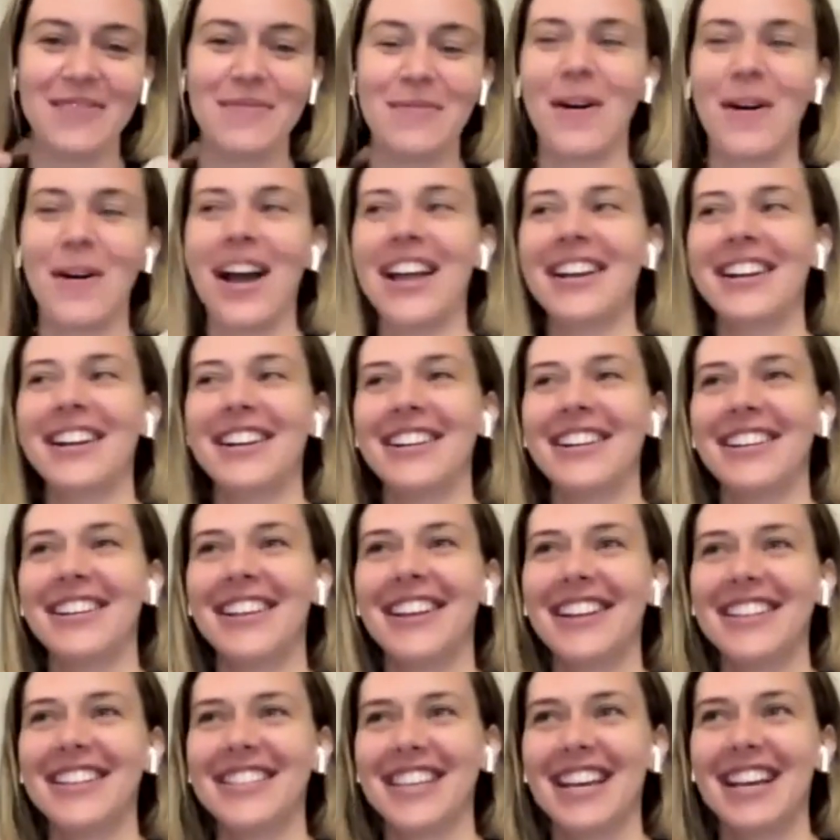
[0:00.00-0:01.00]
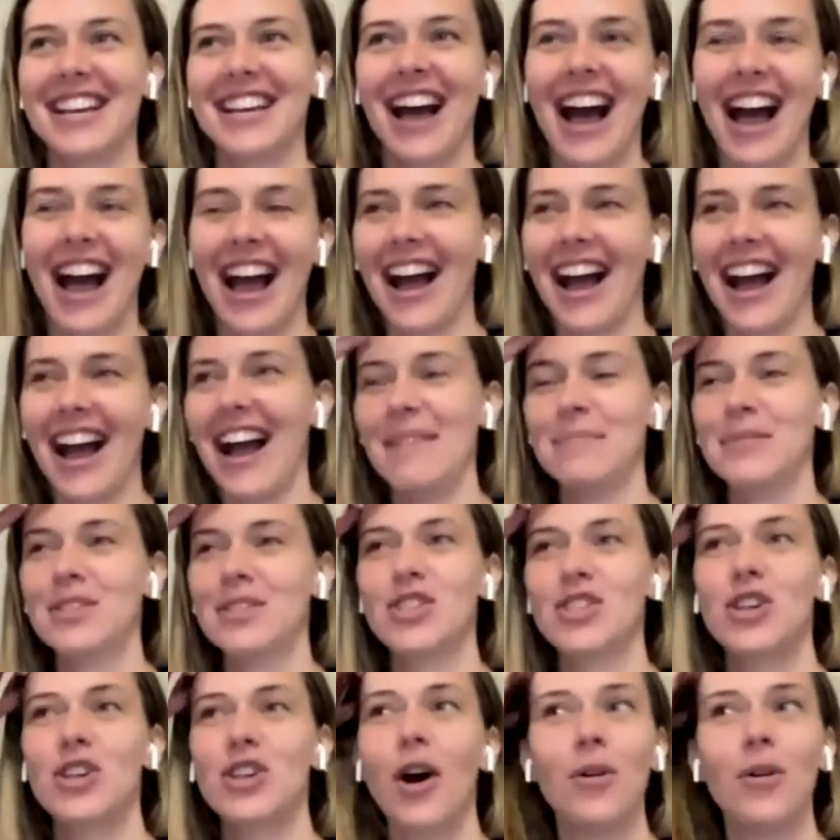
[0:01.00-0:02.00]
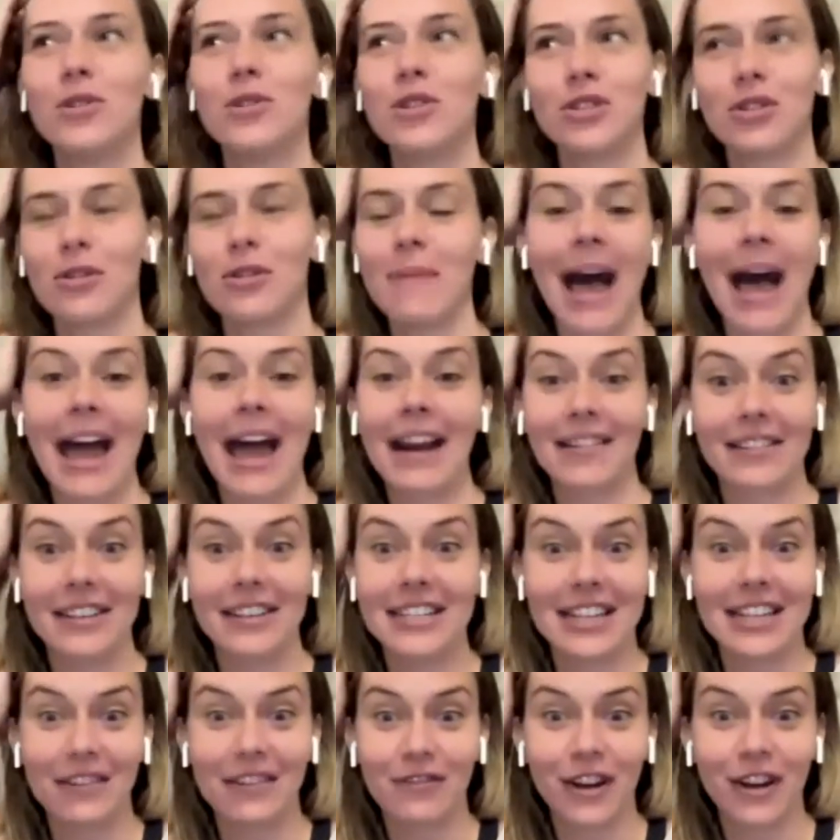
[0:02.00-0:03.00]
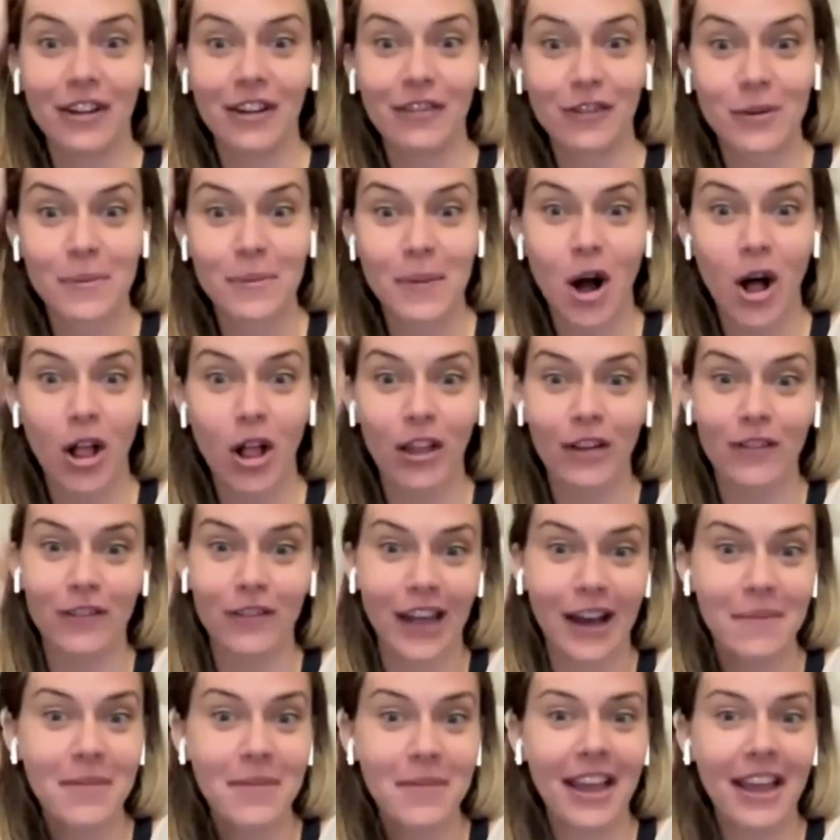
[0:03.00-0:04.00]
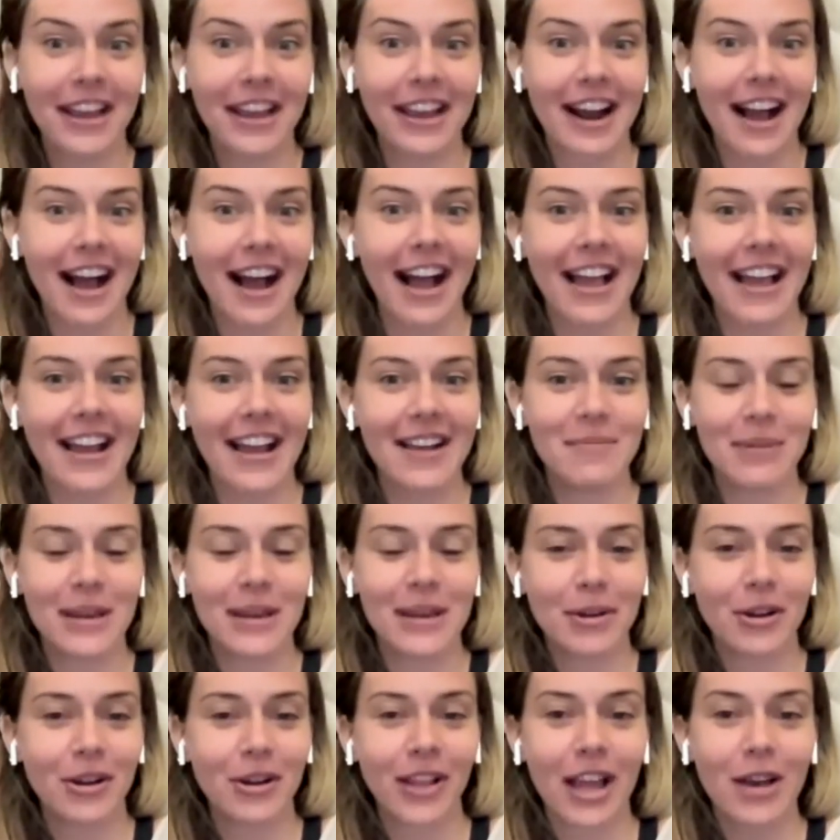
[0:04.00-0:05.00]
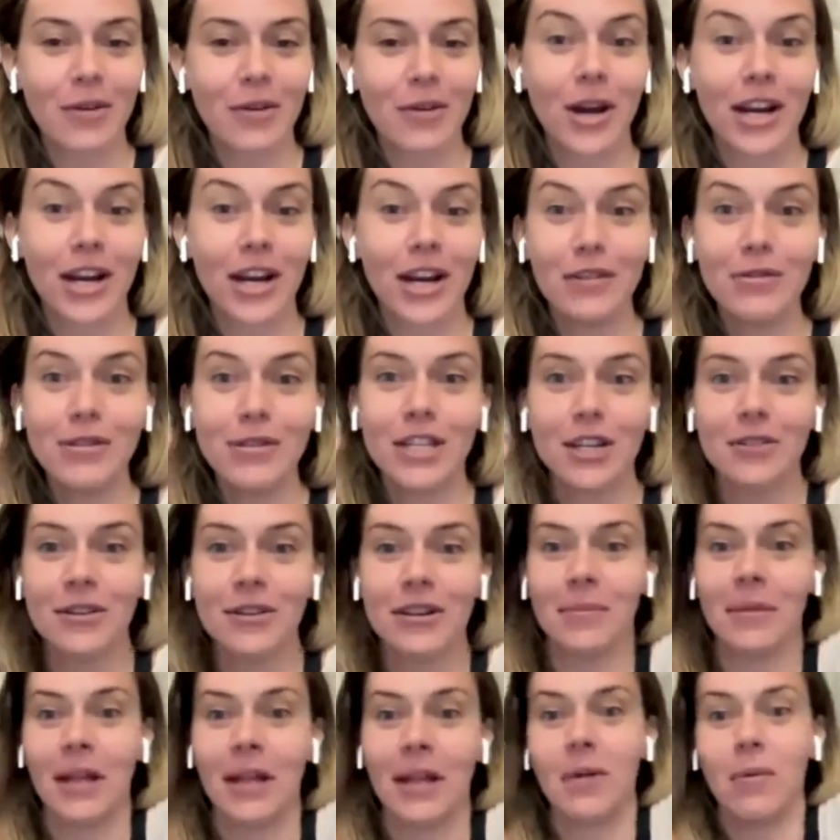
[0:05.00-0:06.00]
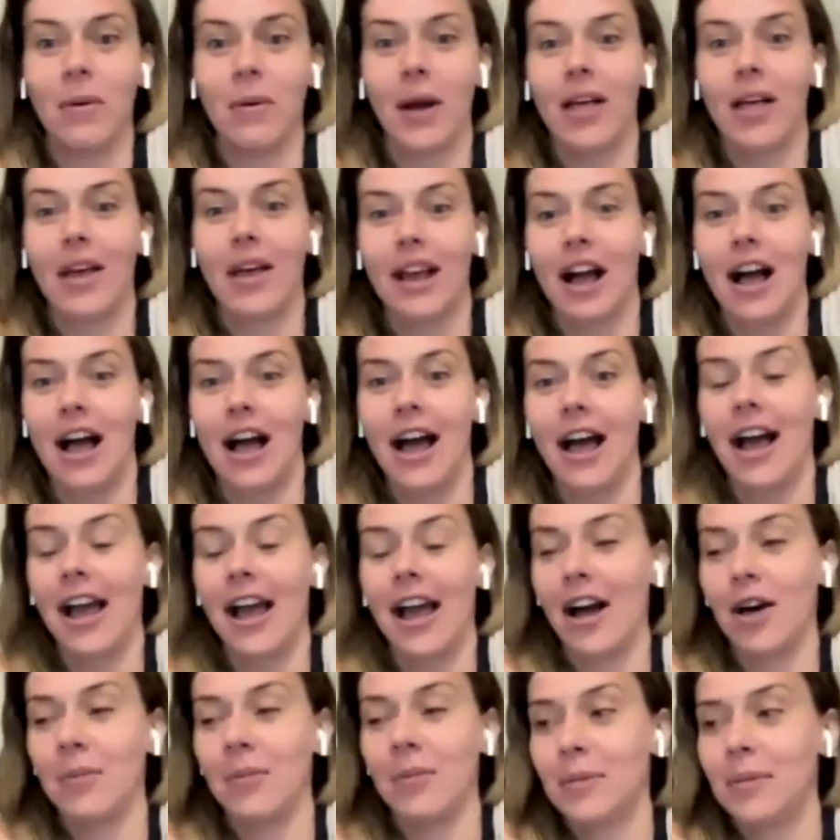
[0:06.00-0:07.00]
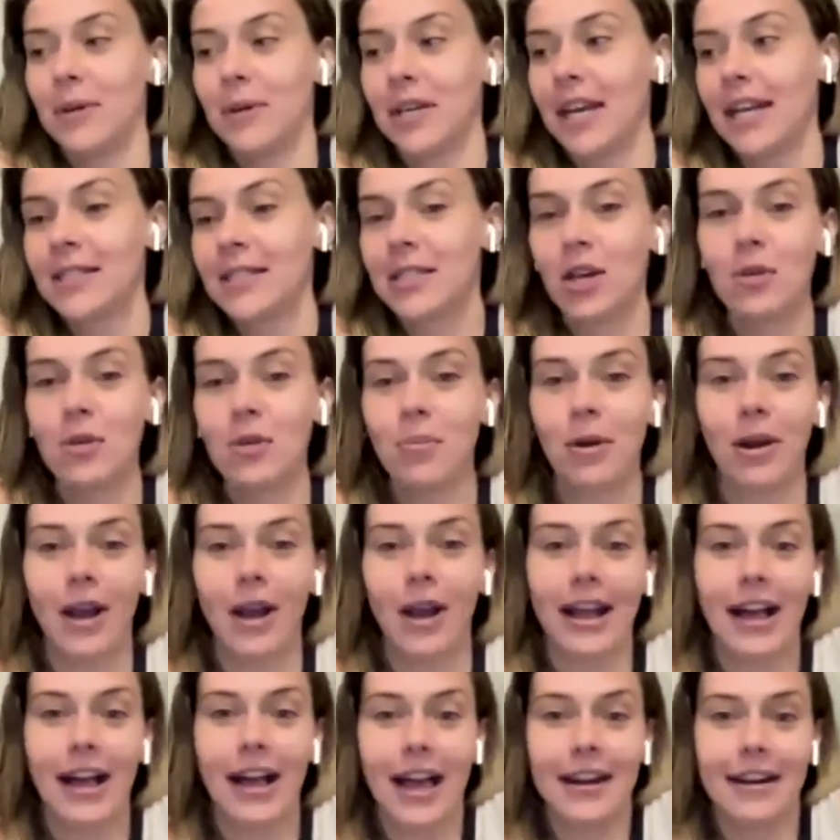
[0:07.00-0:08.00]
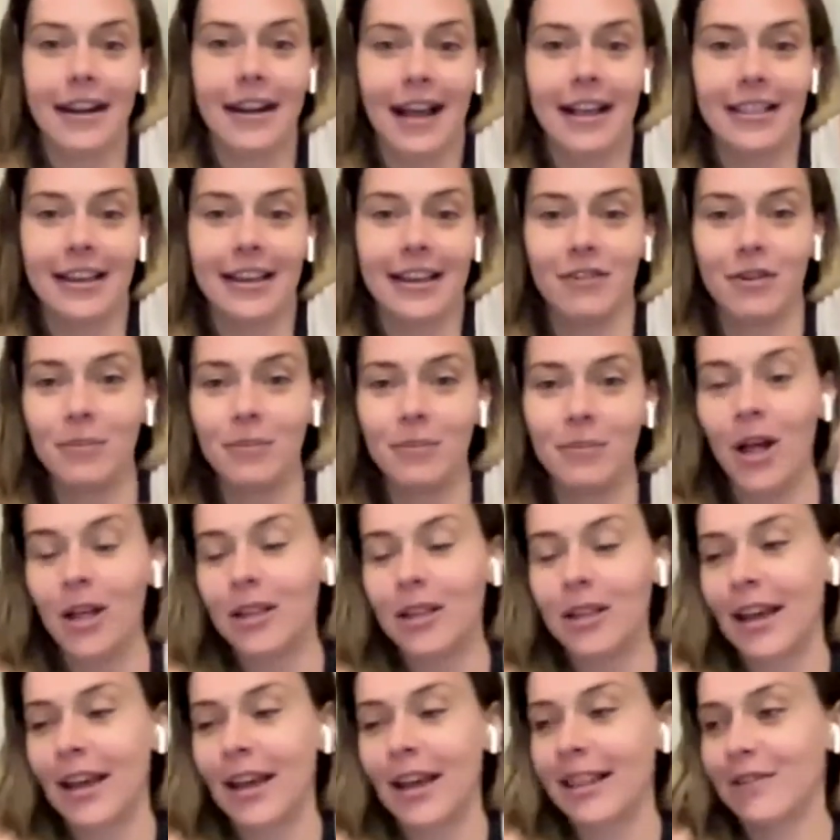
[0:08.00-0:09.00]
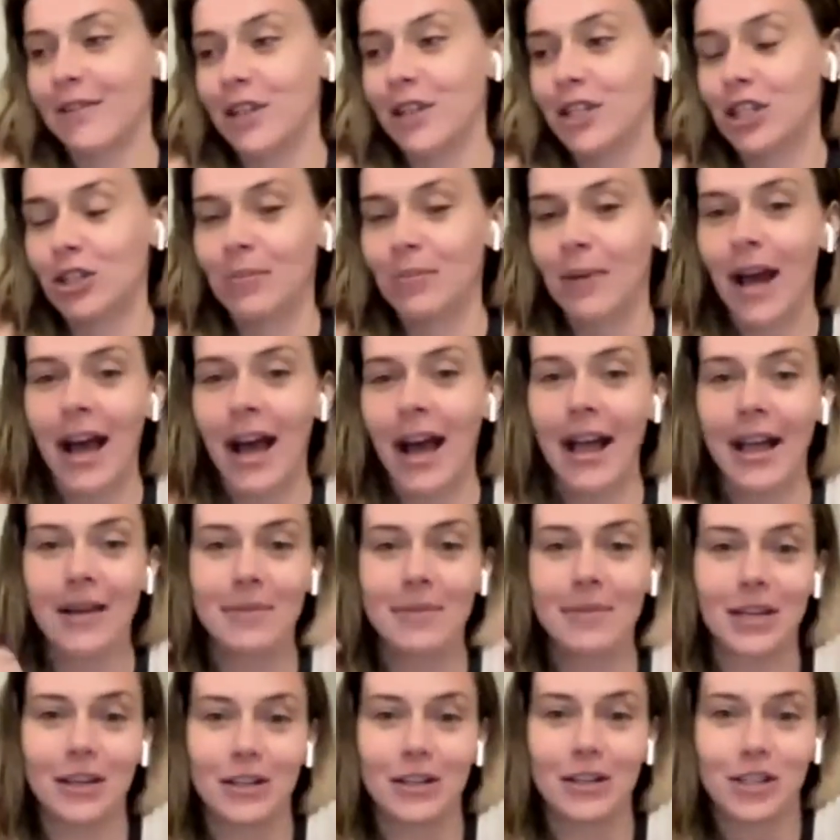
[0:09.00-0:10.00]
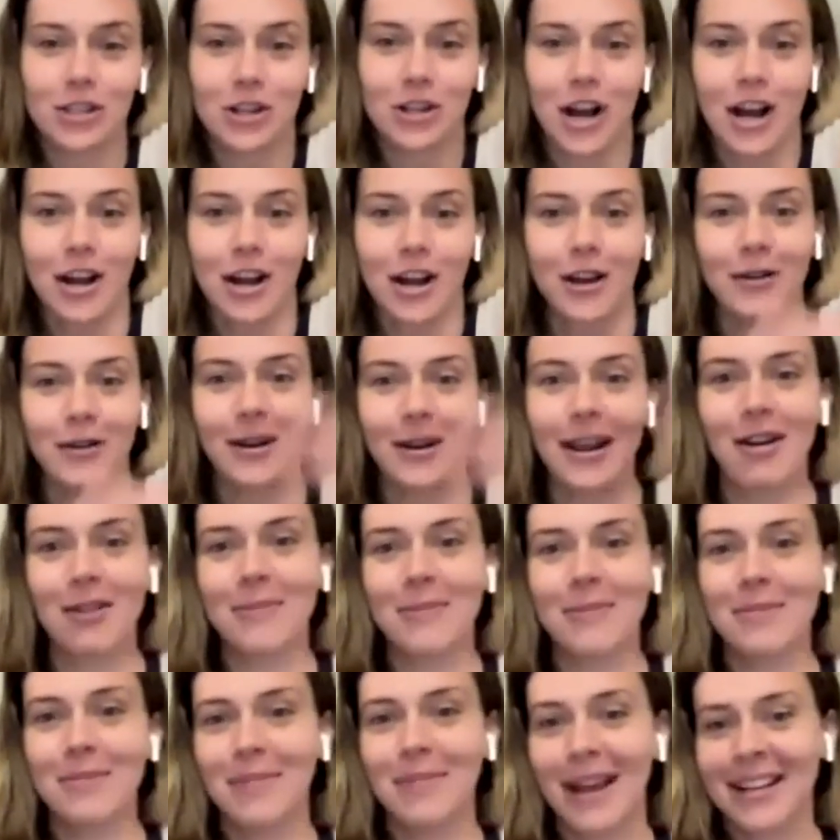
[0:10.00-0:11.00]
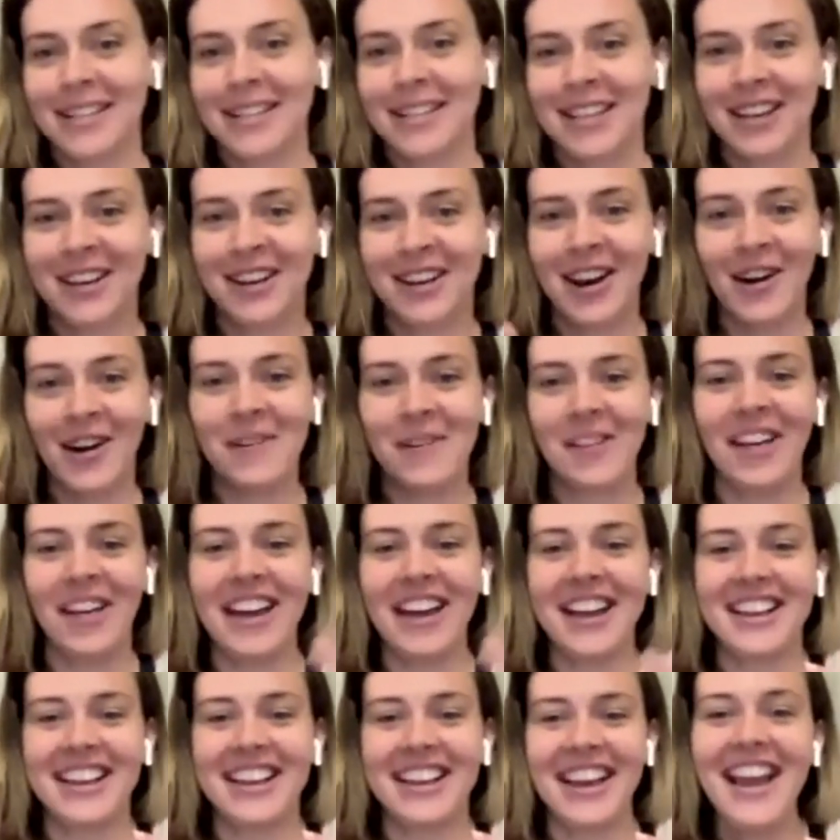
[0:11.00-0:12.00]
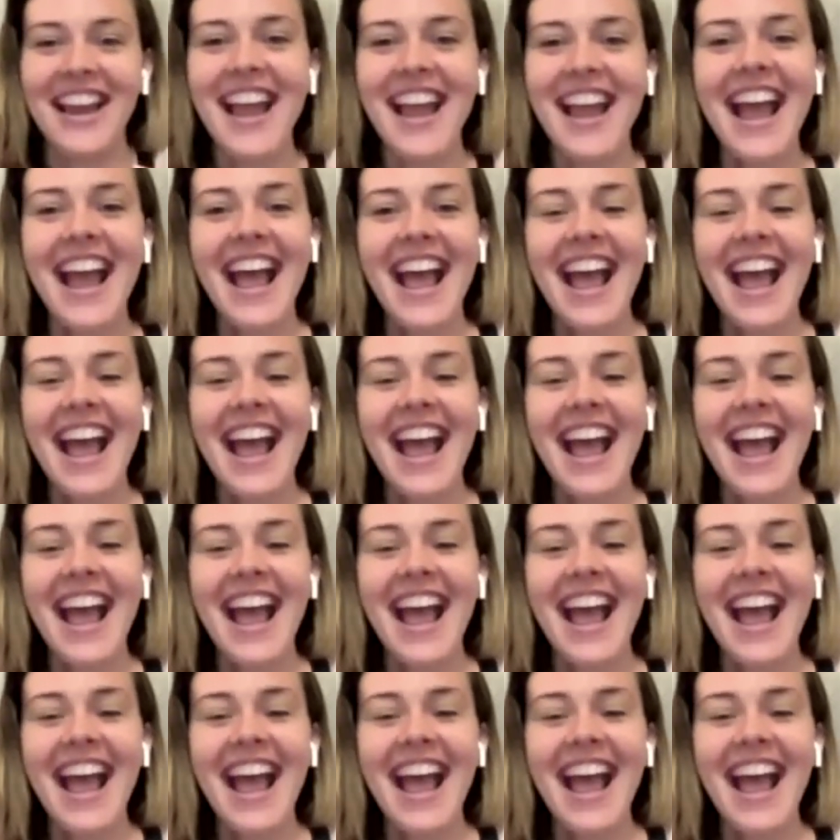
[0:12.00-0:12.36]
What it's like, I'm so dramatically different from all of them. Like, and people are like, what do you do? And I'm like, well, I help people get sober. I live in Bali. I live in Dubai. I'm here in Toronto. Now I'm in Mexico. Like,